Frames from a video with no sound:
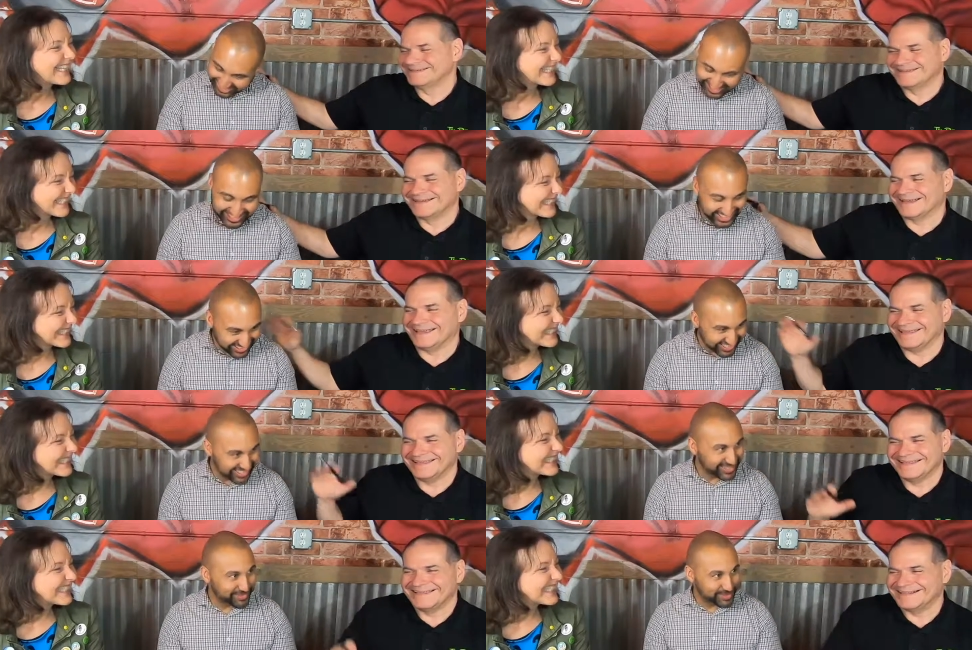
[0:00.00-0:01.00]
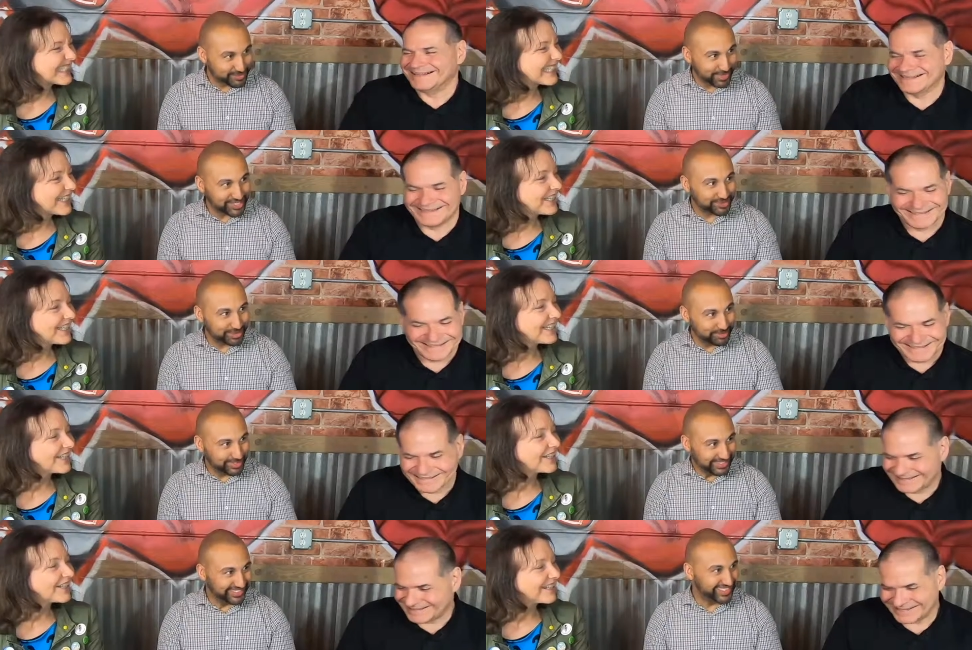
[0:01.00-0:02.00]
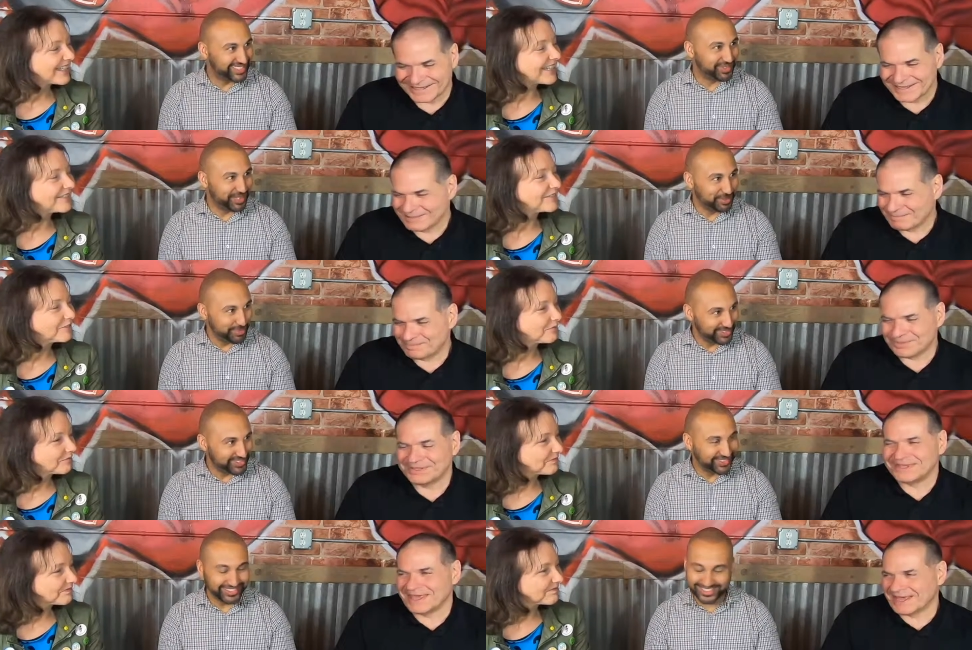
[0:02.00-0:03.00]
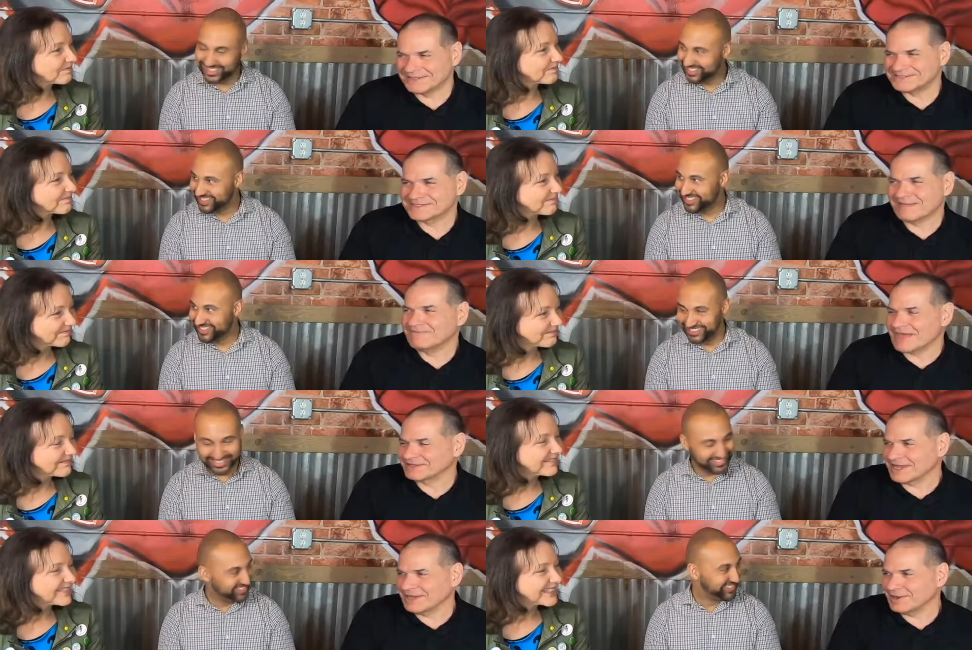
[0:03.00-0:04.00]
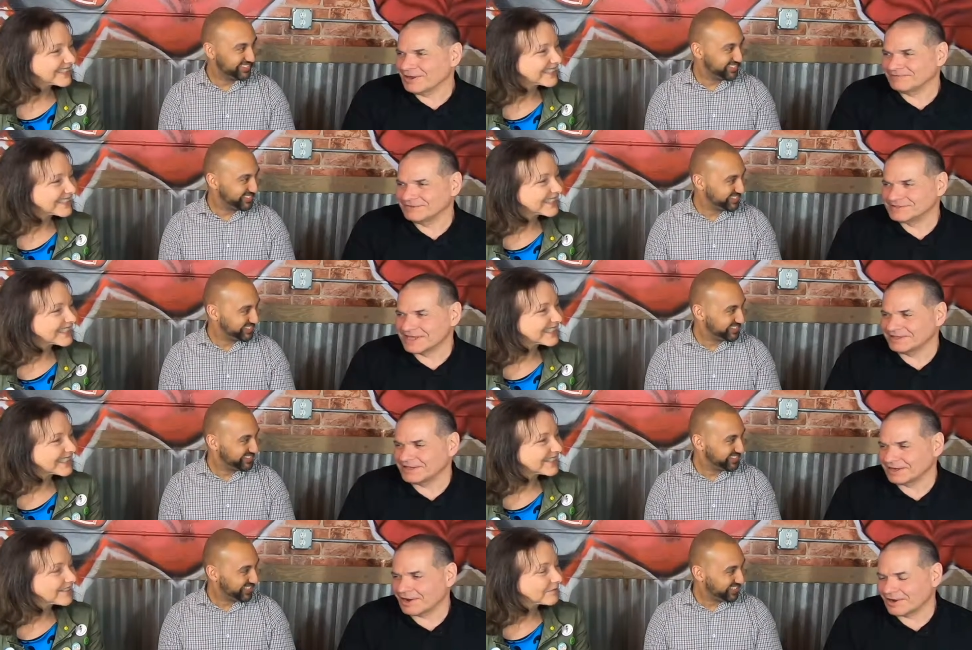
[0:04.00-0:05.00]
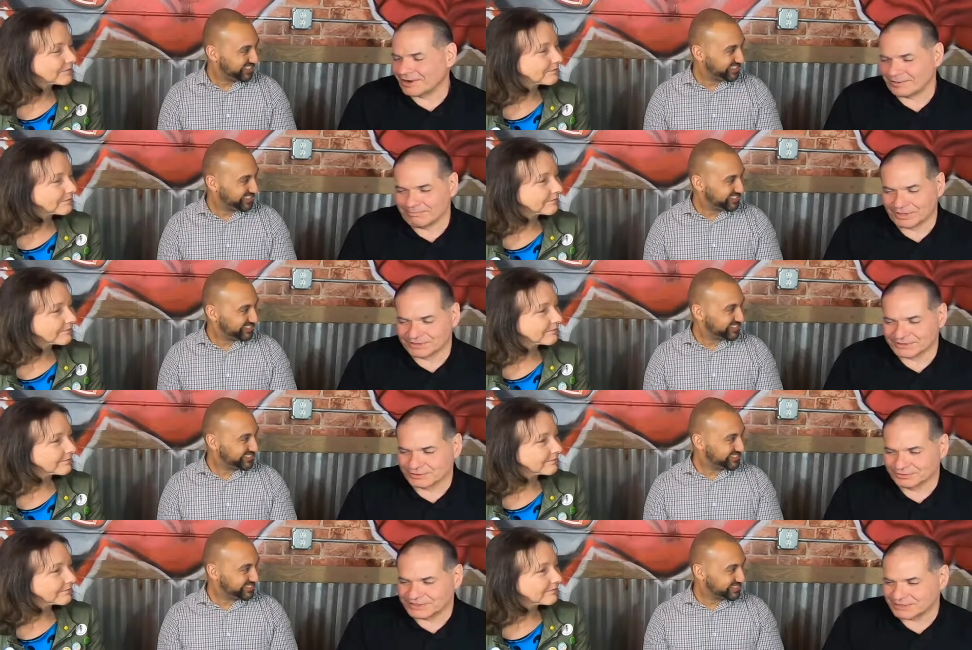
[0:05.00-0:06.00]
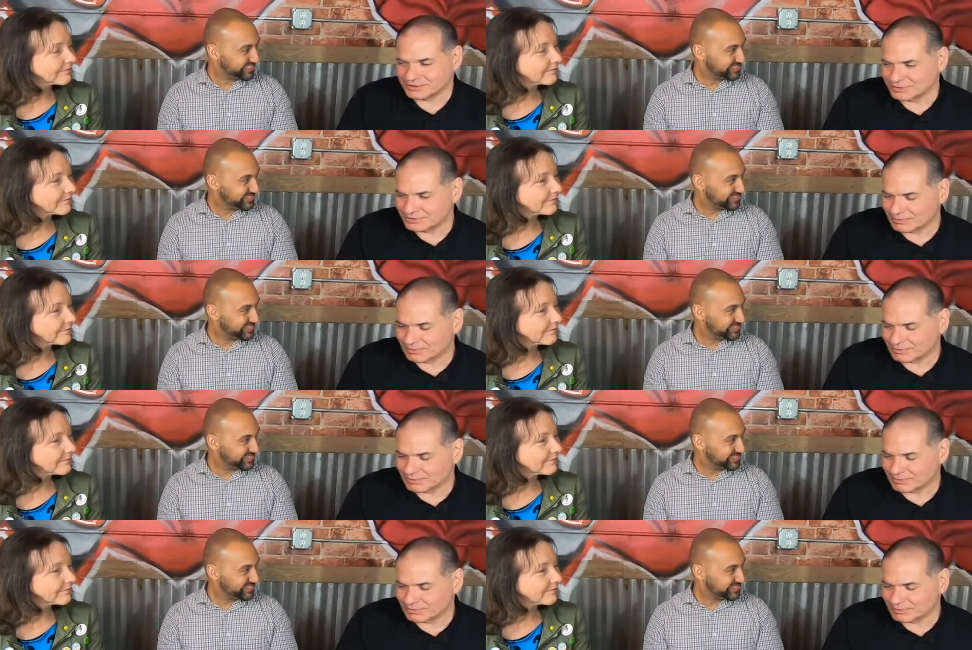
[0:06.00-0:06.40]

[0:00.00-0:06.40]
Speaker 1: it, it, takes special people to work with middle school. Yes,
Speaker 2: in fact, I often said that our middle school teachers are